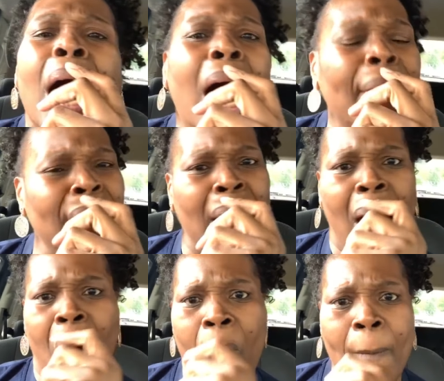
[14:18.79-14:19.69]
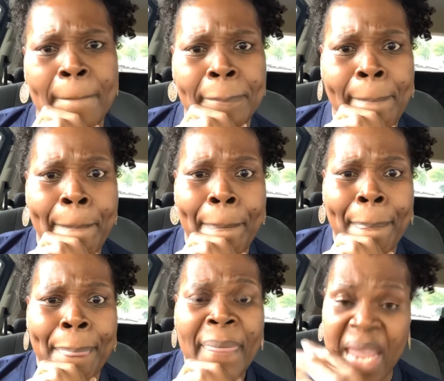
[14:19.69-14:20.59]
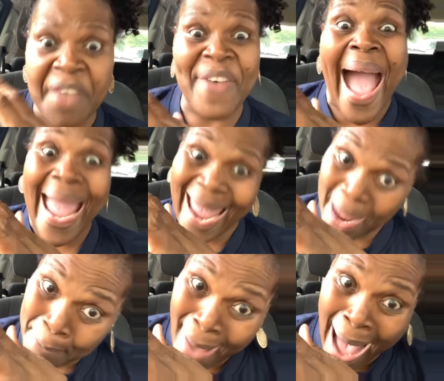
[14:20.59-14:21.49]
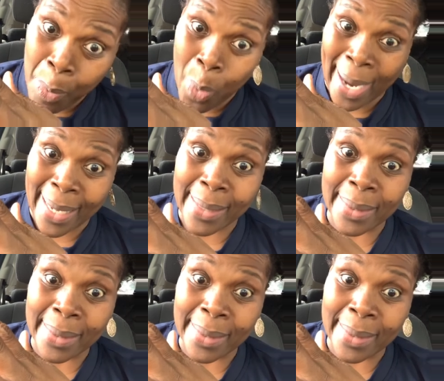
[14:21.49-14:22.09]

of the law. If I had my way,